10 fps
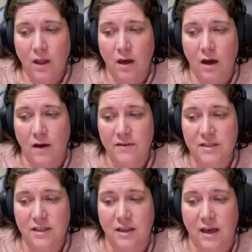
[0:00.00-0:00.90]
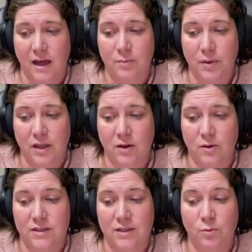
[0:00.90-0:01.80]
Obviously, the jalapeno
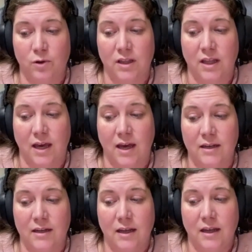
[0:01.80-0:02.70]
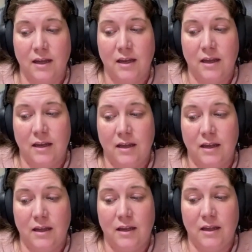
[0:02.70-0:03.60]
is someone that
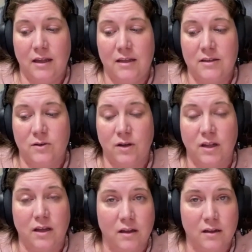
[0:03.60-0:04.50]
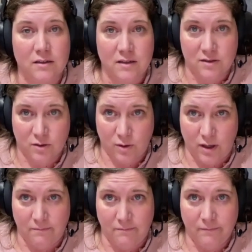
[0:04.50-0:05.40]
is going to yell on the
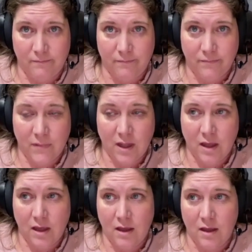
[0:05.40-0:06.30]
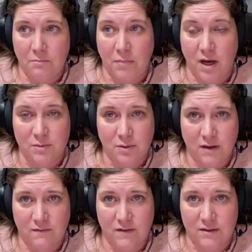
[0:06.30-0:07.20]
screen, possibly
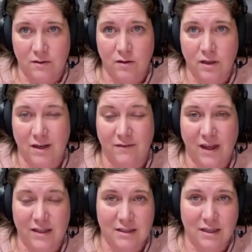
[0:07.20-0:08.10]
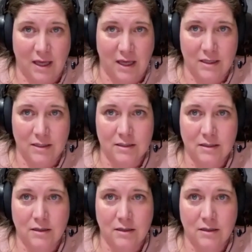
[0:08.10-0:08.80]
get physical. And if that's the case,